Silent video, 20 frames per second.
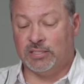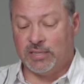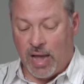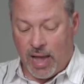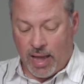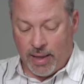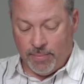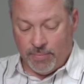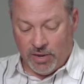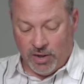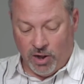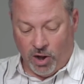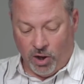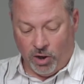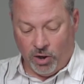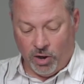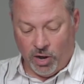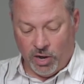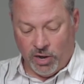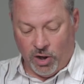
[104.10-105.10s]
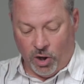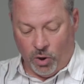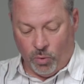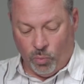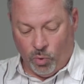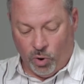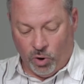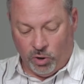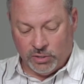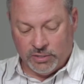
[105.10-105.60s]
time in our
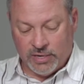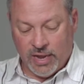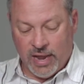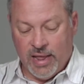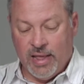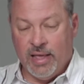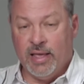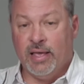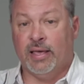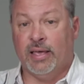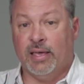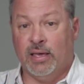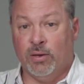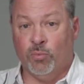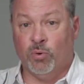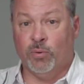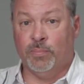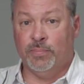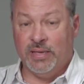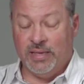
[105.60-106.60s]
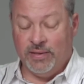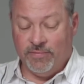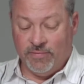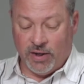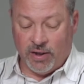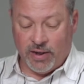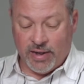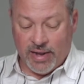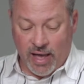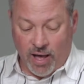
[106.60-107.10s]
world, it will be
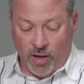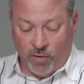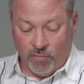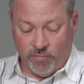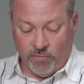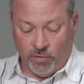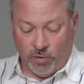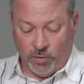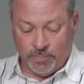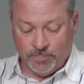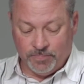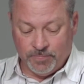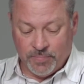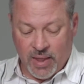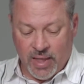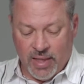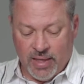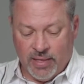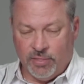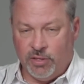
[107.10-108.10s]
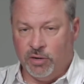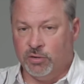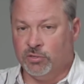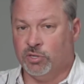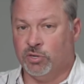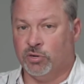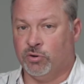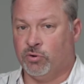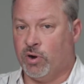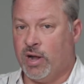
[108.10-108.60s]
very helpful.
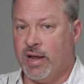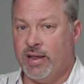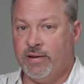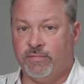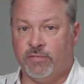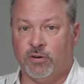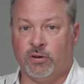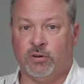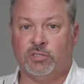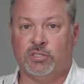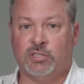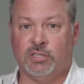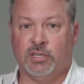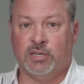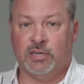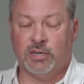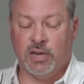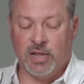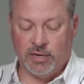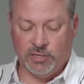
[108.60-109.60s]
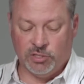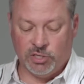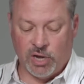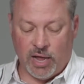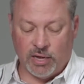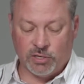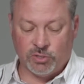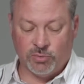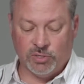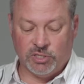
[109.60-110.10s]
There's a great verse in
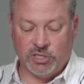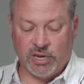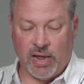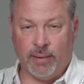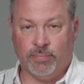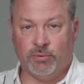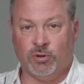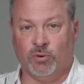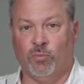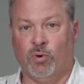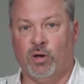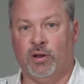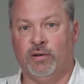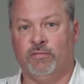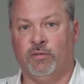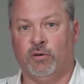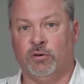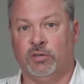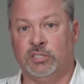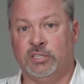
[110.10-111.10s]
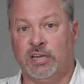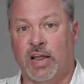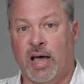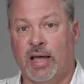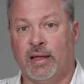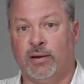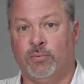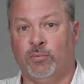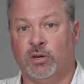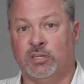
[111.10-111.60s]
Joshua chapter 1 verse
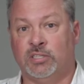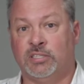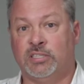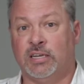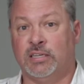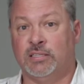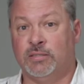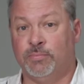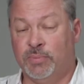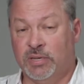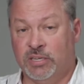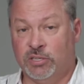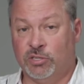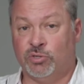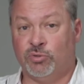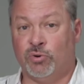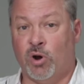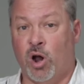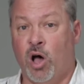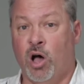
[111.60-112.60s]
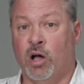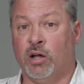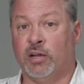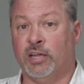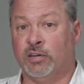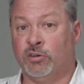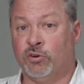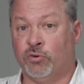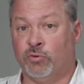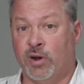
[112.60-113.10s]
9 where it says, "Be strong
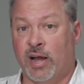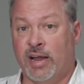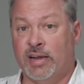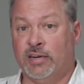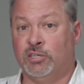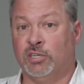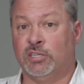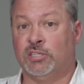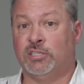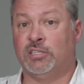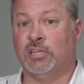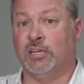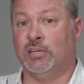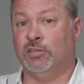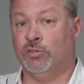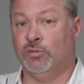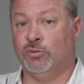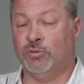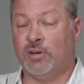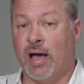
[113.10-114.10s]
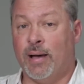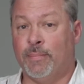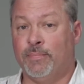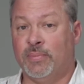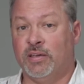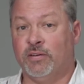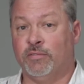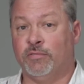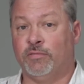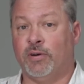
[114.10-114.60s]
and courageous and do not
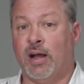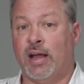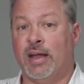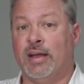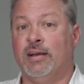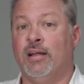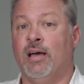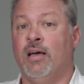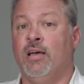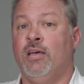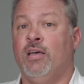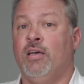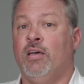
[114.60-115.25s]
be afraid,